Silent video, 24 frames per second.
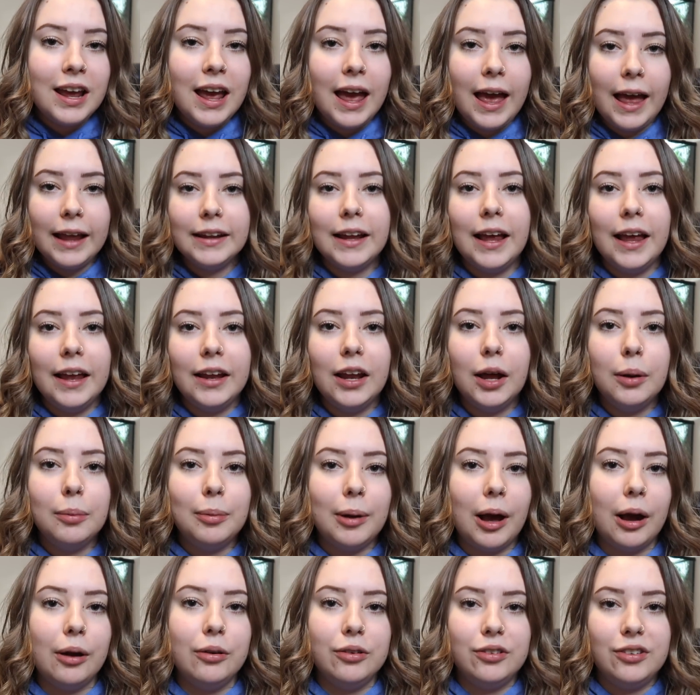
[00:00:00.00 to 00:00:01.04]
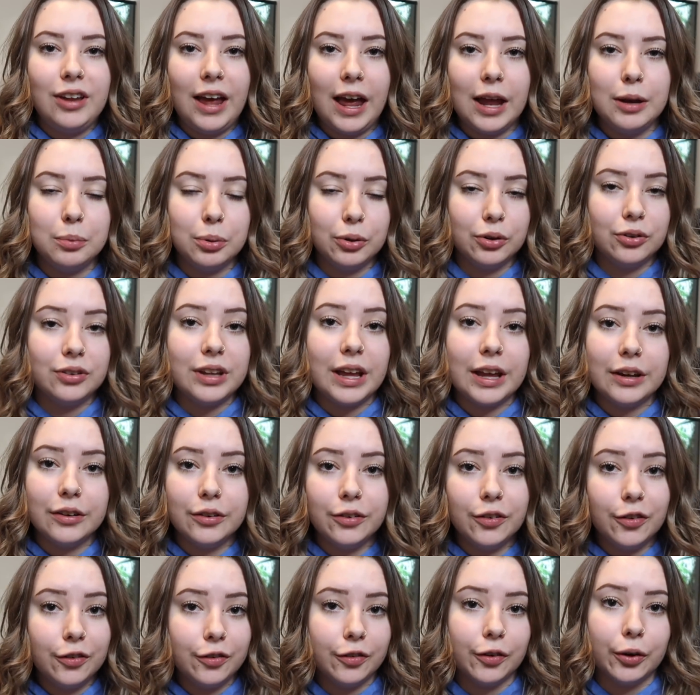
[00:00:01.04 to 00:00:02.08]
And then about 10%
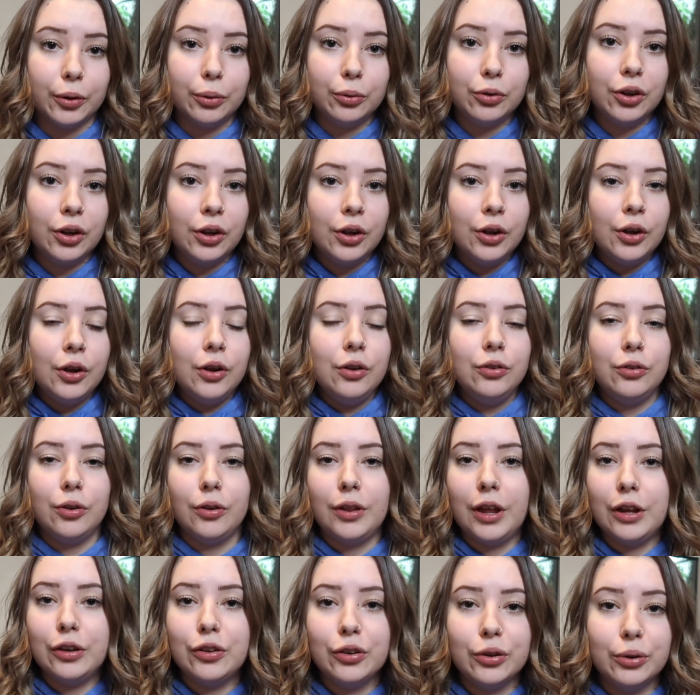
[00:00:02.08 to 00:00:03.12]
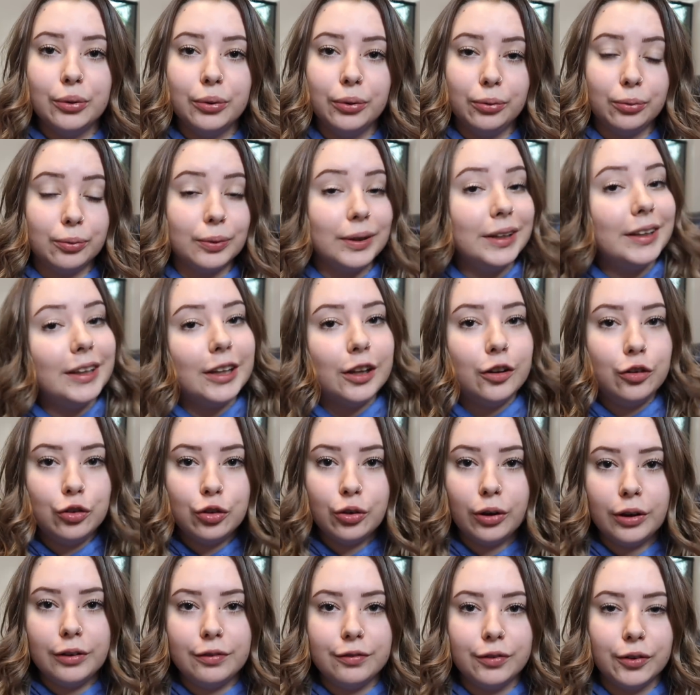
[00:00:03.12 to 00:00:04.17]
fruit. So they do really
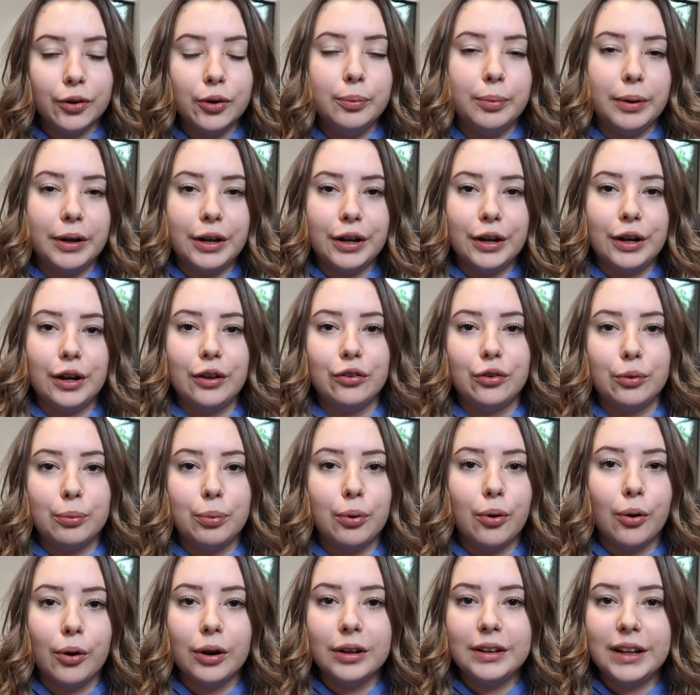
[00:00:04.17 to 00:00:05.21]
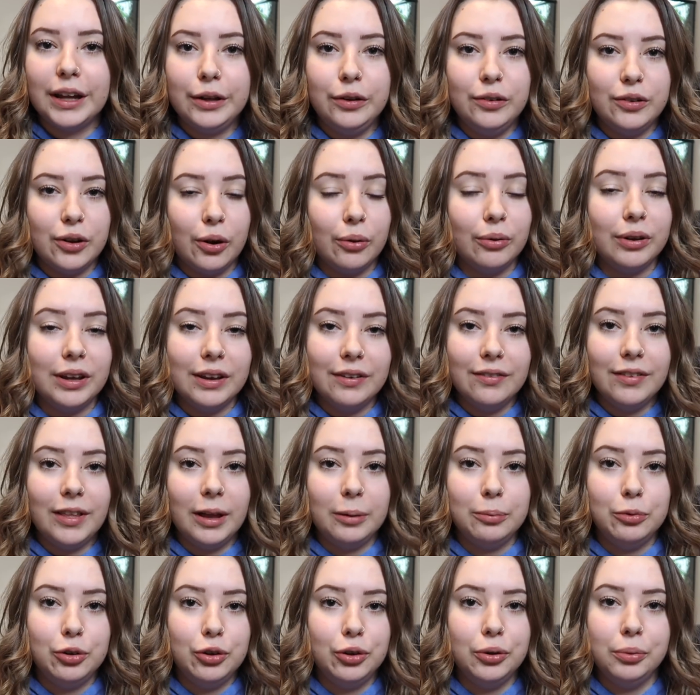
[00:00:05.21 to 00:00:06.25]
enjoy fruit, but it is important that you don't give
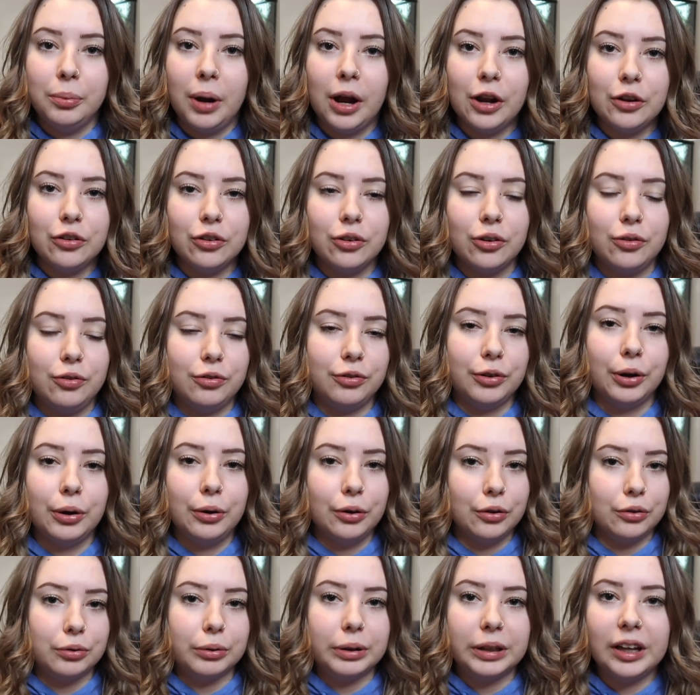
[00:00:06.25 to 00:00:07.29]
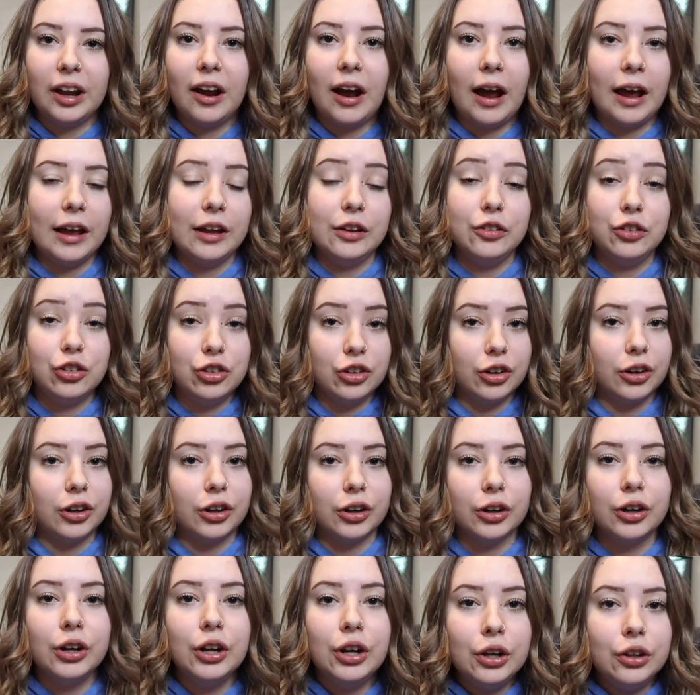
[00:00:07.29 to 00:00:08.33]
them too much. Fruit is really high in
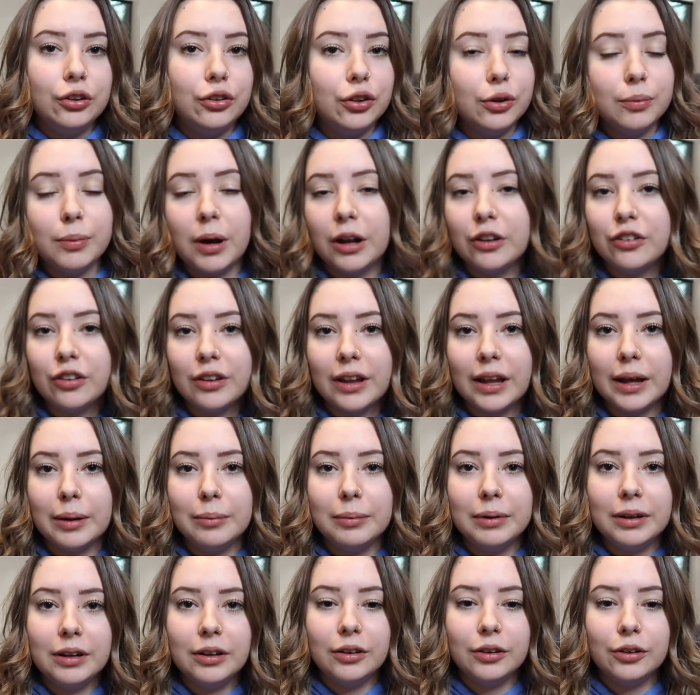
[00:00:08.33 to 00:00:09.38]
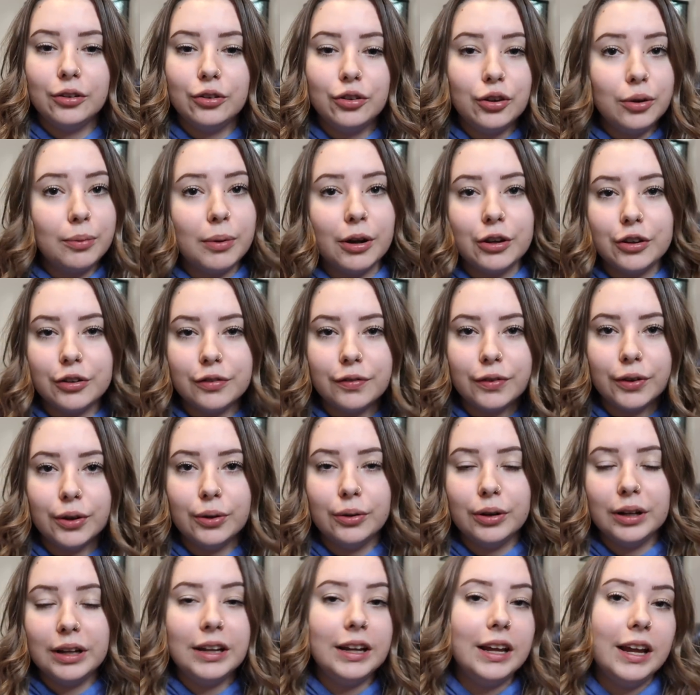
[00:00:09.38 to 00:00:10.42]
sugar. Too much of
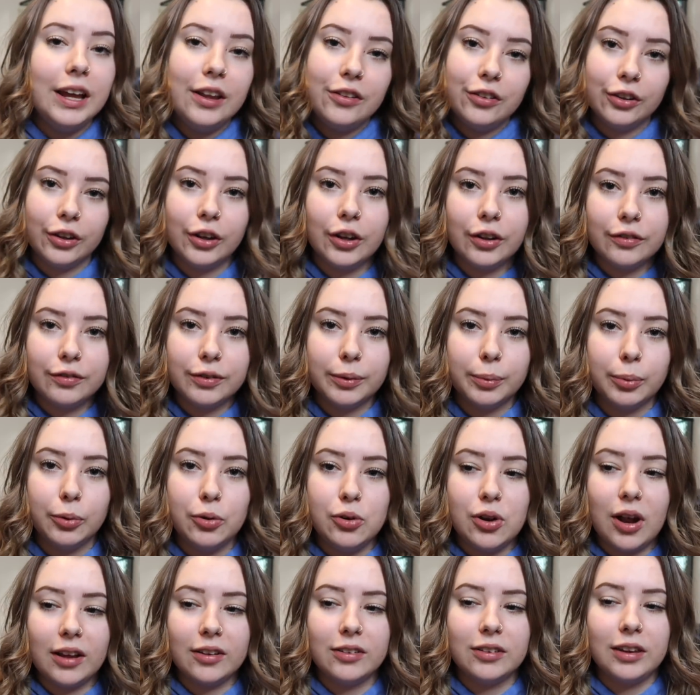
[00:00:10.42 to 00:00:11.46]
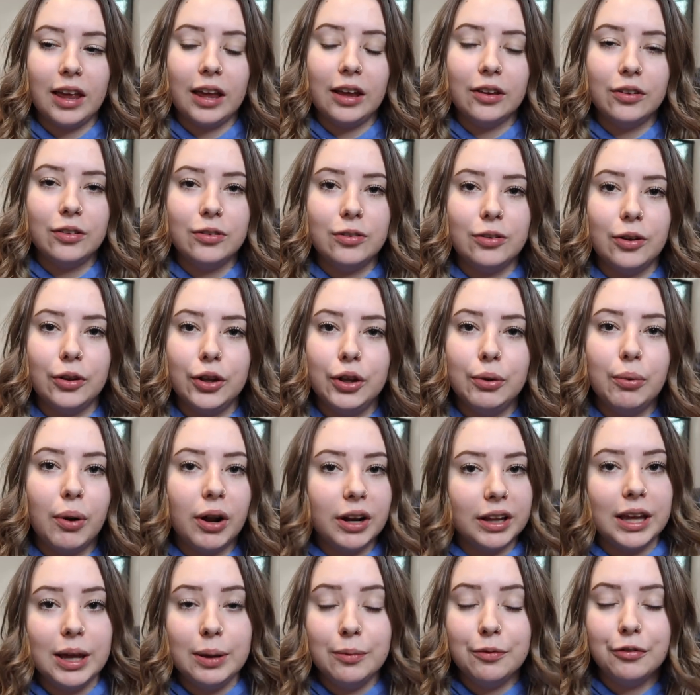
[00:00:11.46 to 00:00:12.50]
fruit isn't good for blue-tongued skinks, so you
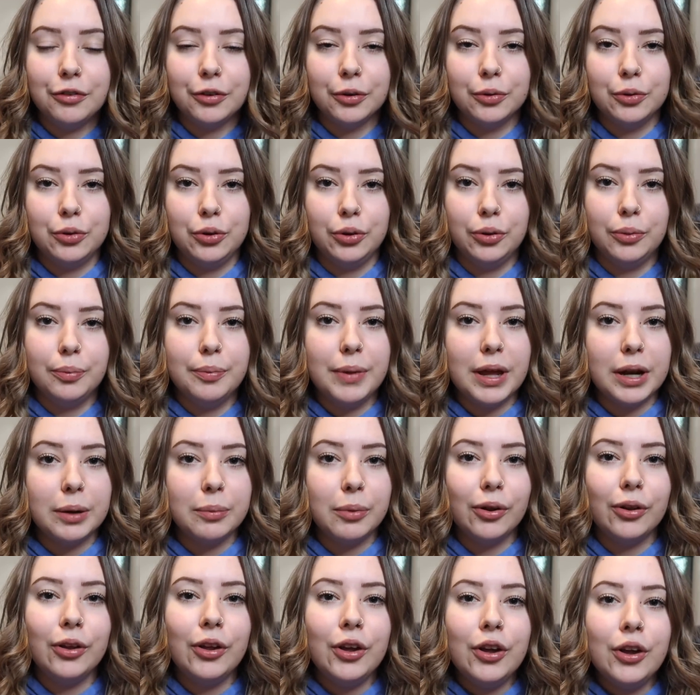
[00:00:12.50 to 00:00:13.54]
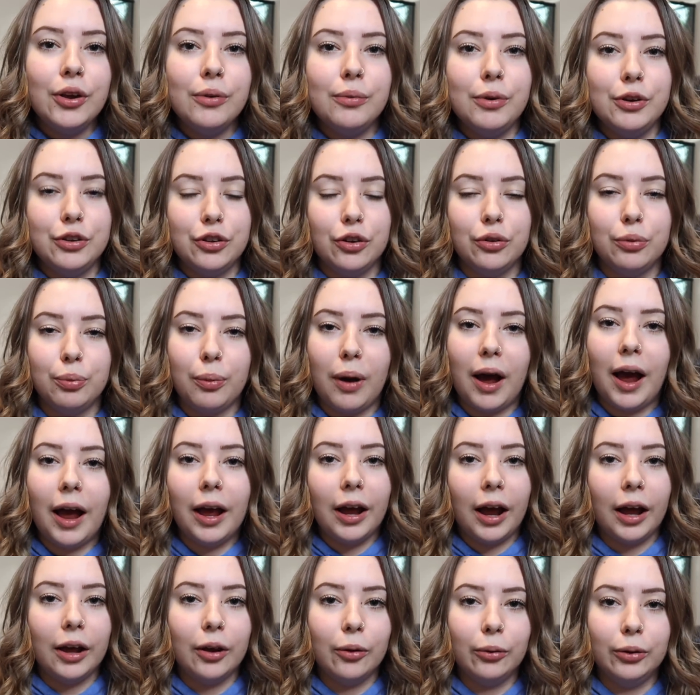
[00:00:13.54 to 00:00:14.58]
want to keep fruit to a minimal, which is why
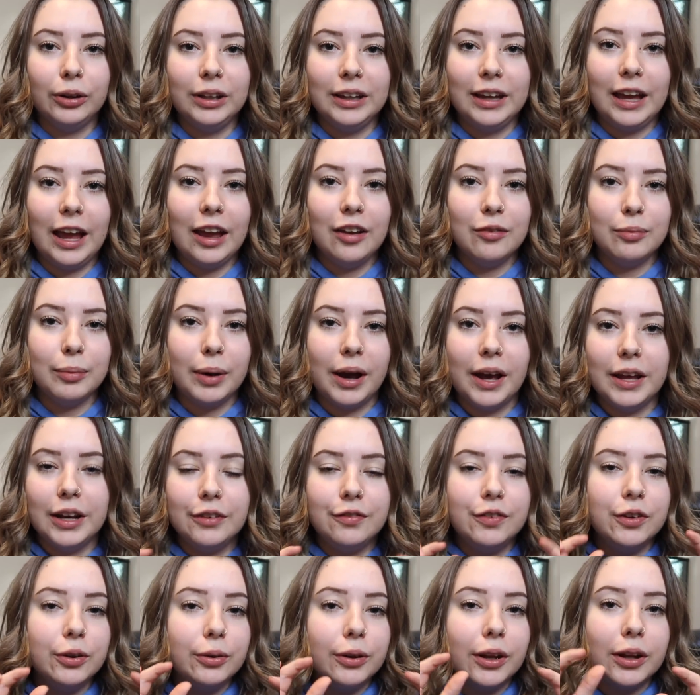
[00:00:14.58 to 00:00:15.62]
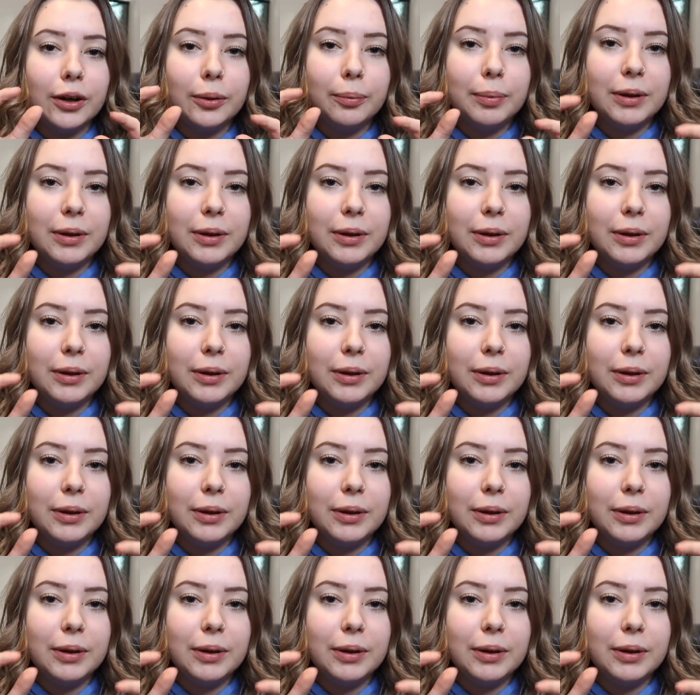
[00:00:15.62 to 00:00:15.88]
I only gave mine a few little